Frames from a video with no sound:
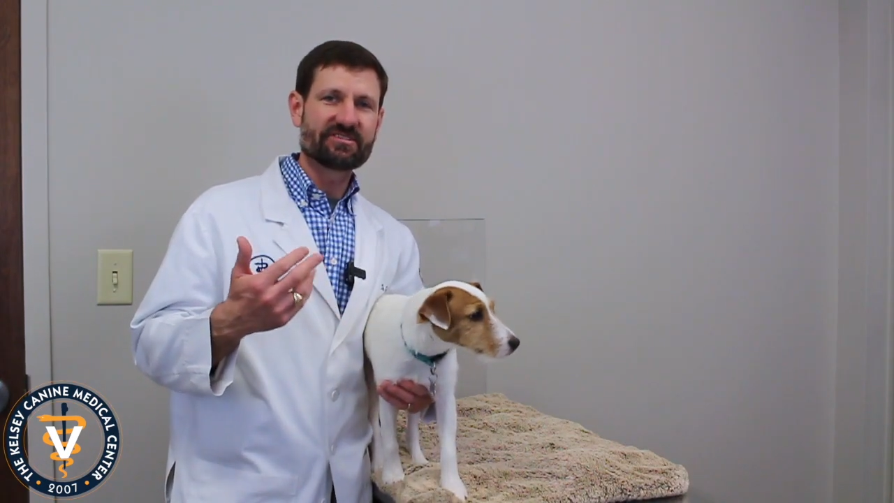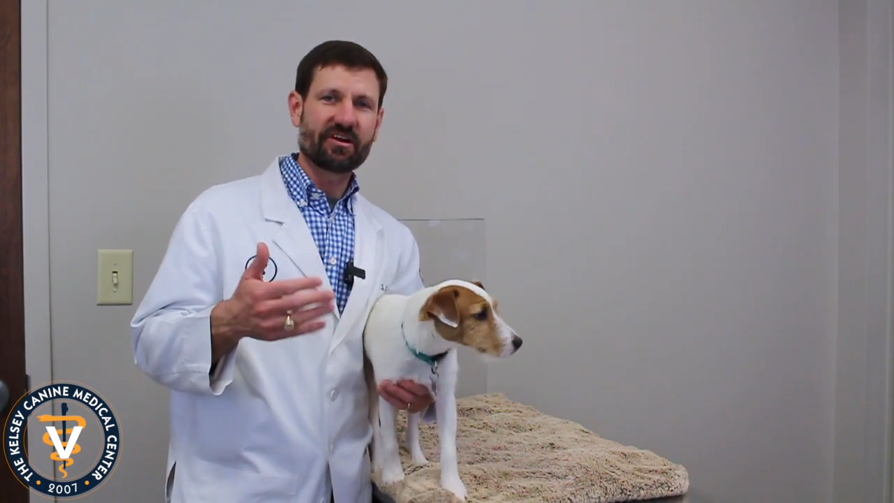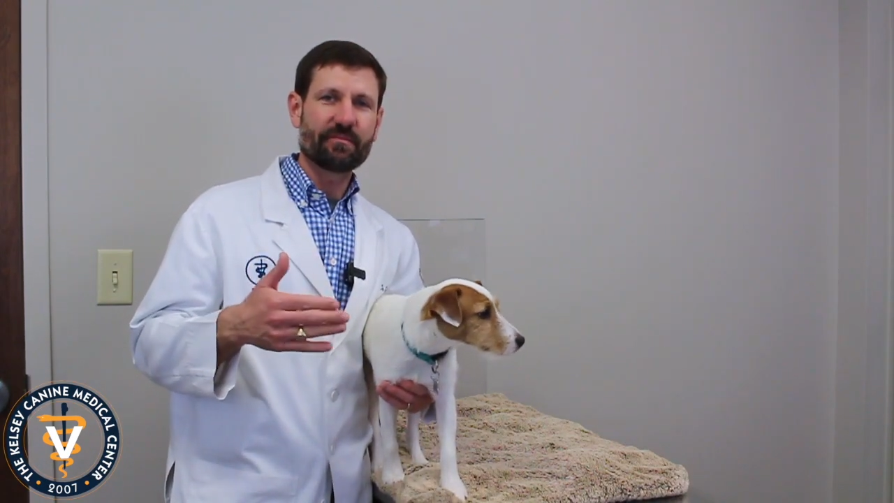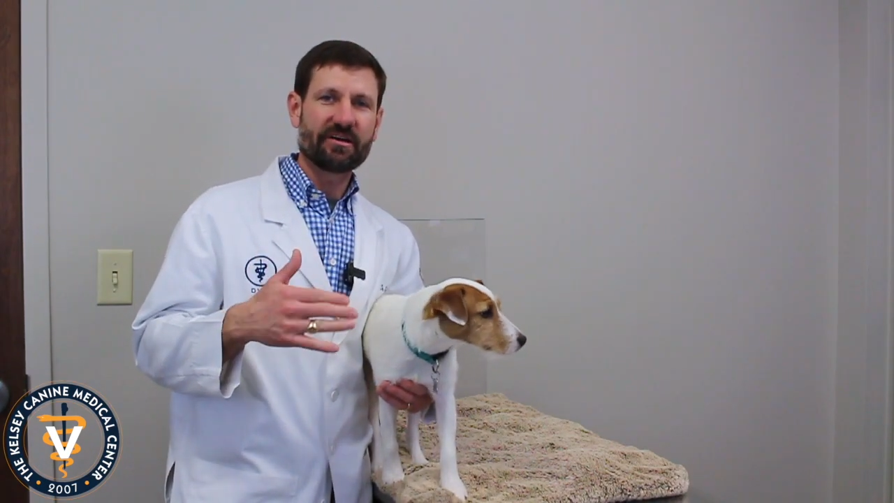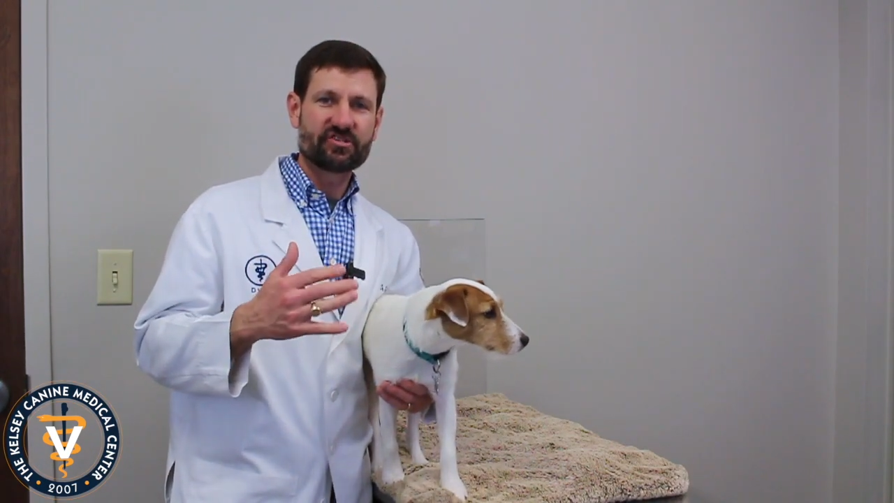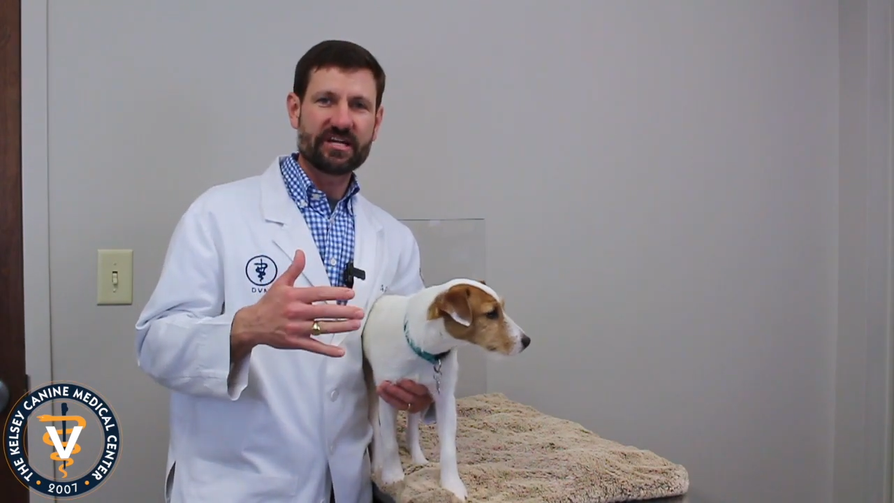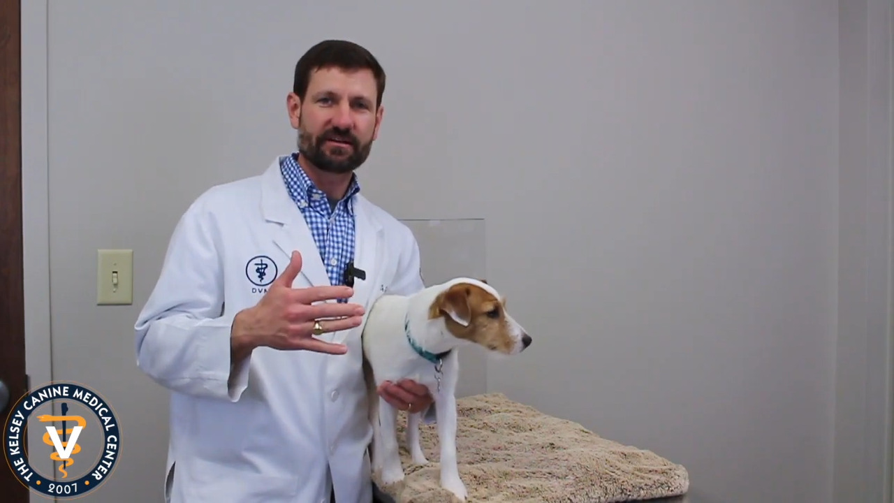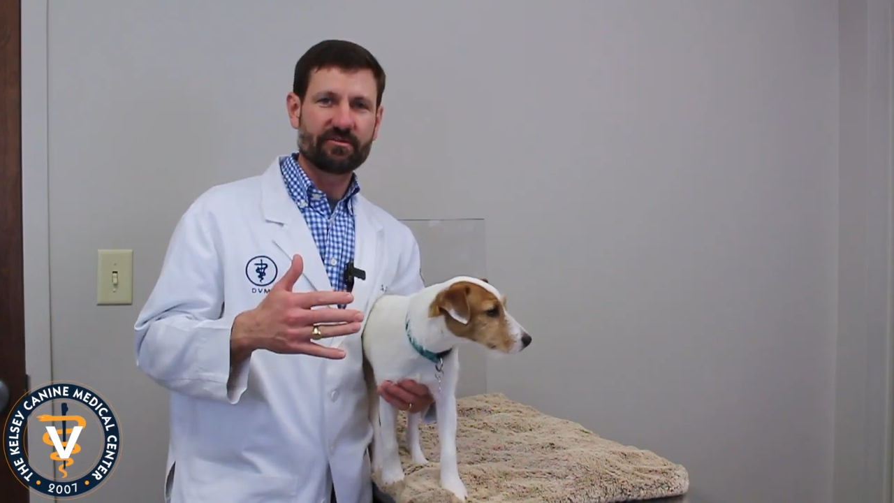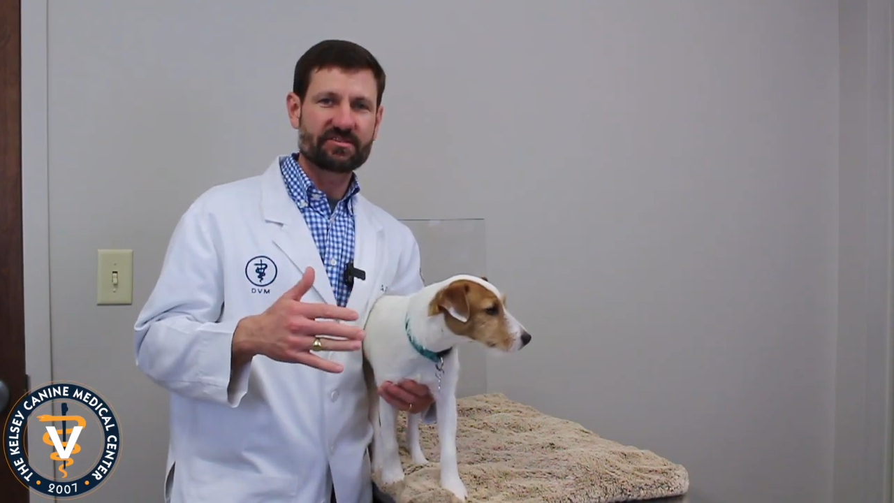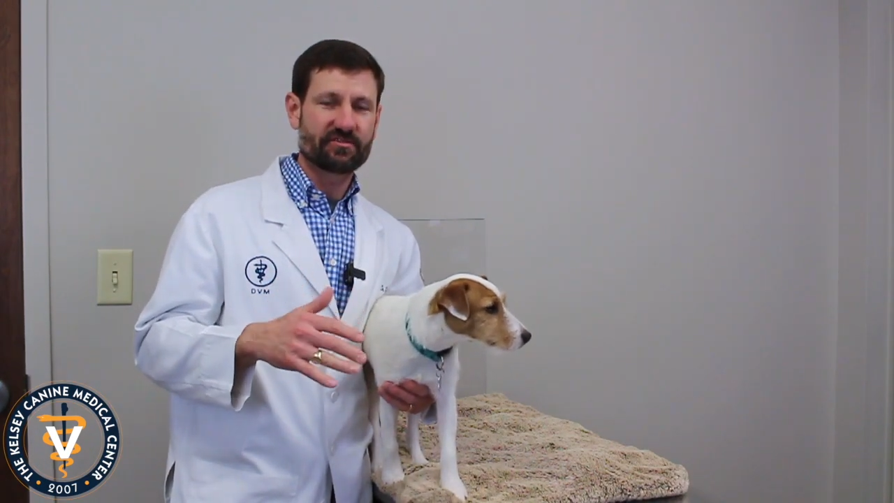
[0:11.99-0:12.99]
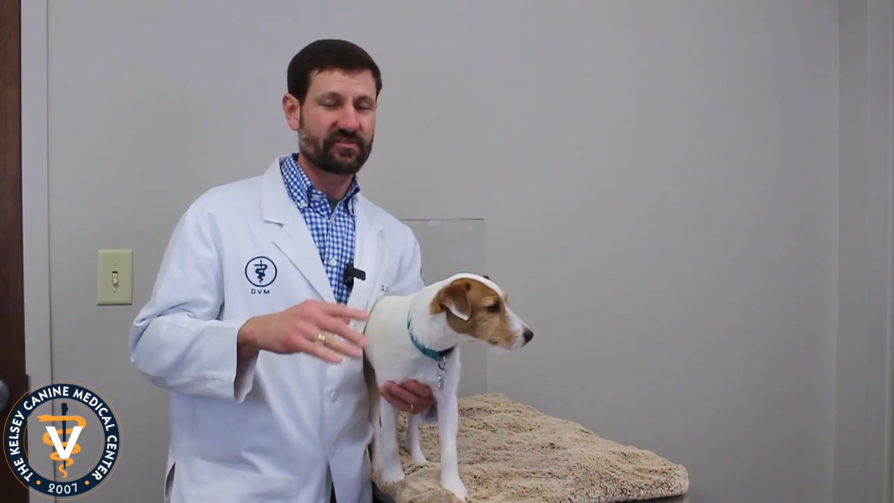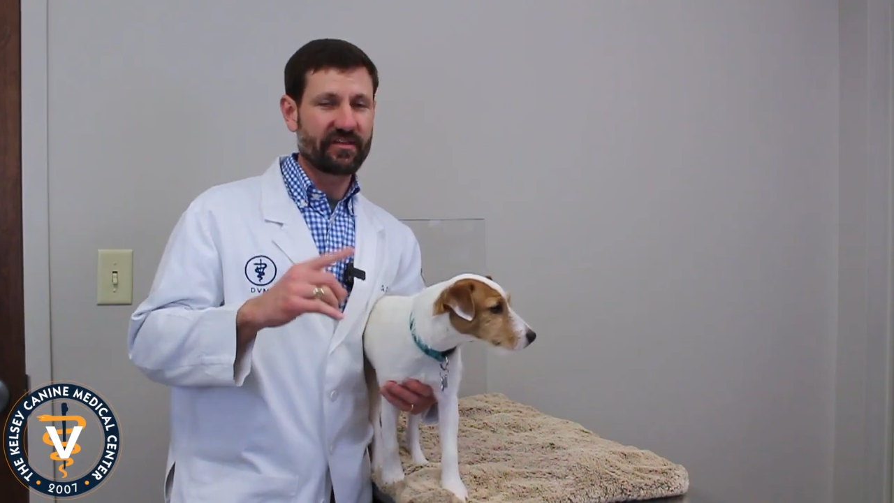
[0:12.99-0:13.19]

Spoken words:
and talking about Jack Russells.